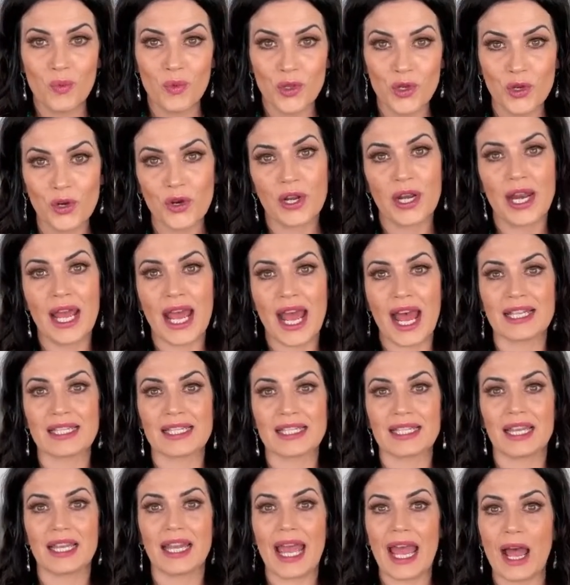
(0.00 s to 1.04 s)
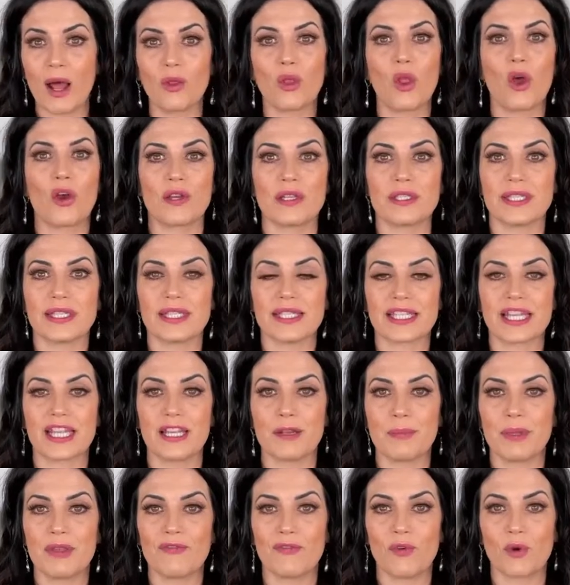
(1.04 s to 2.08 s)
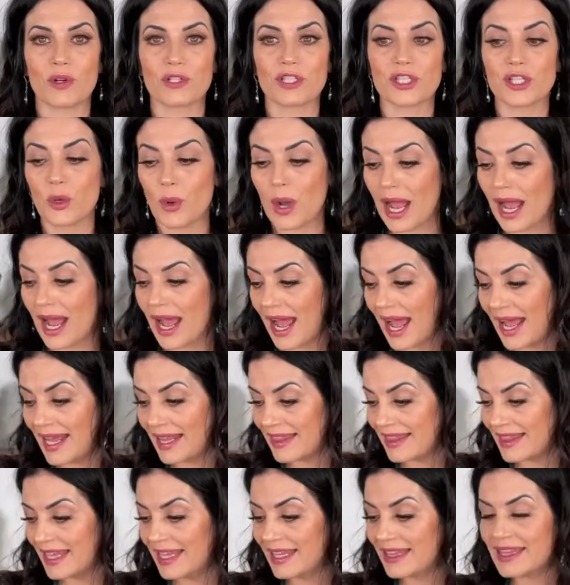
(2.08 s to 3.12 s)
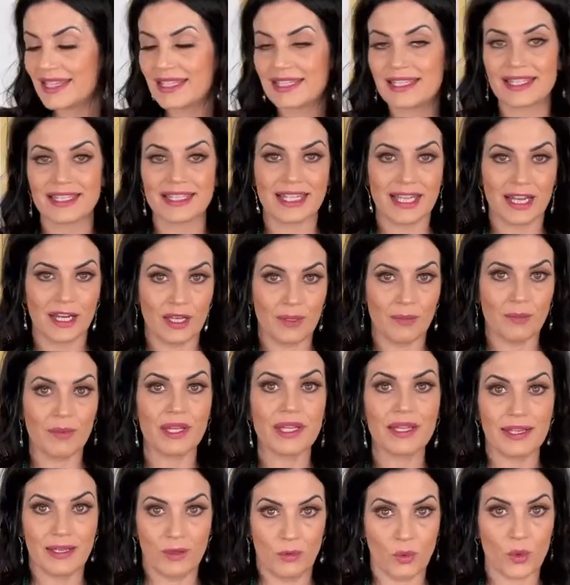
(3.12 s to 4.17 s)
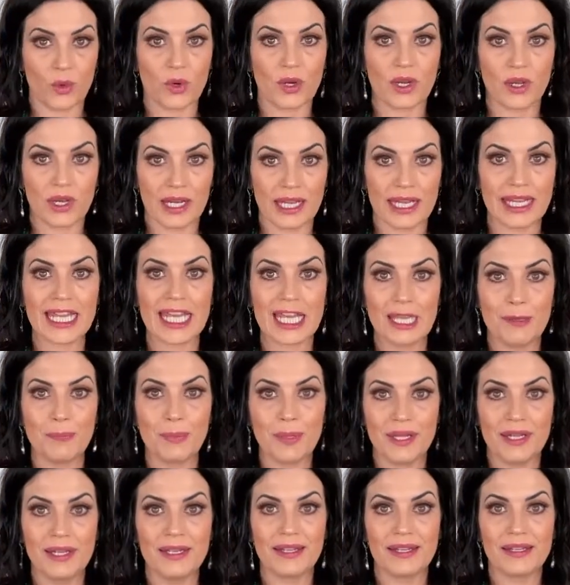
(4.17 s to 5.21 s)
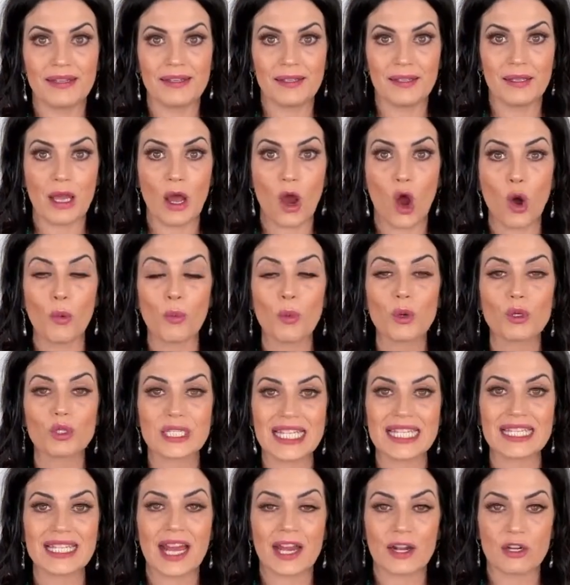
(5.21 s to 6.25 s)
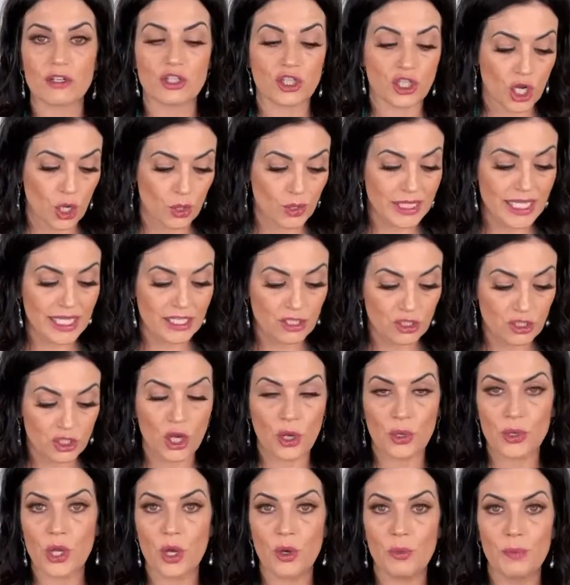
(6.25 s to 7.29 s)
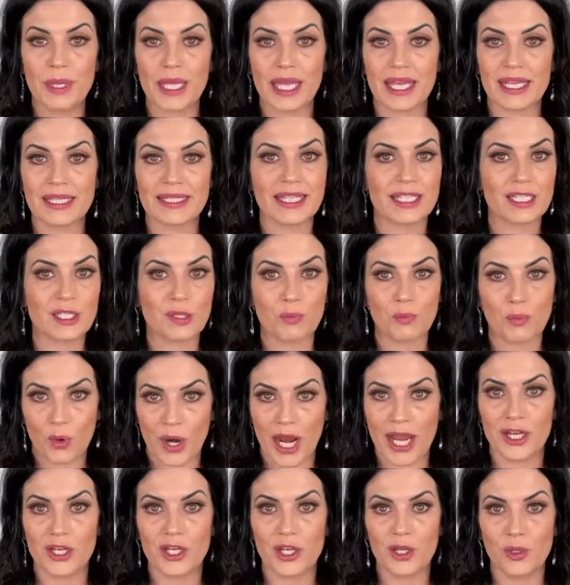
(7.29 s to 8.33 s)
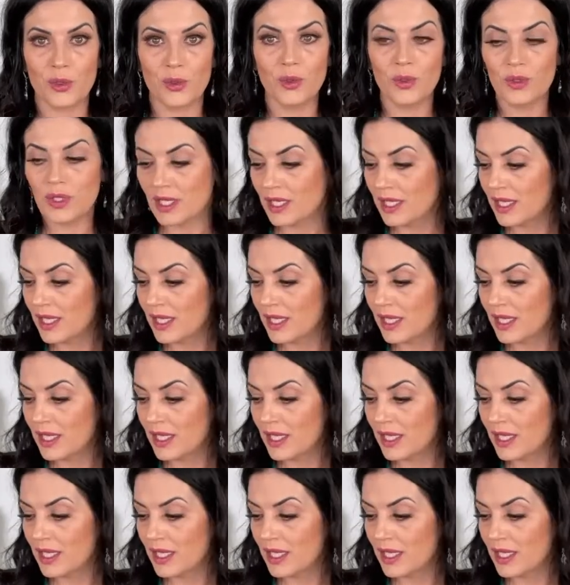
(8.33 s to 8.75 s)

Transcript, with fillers: you're going to ask, how long is this going to be for? So I think this is going to, we're going to keep it almost the entire shows at Jodo because it's brand new.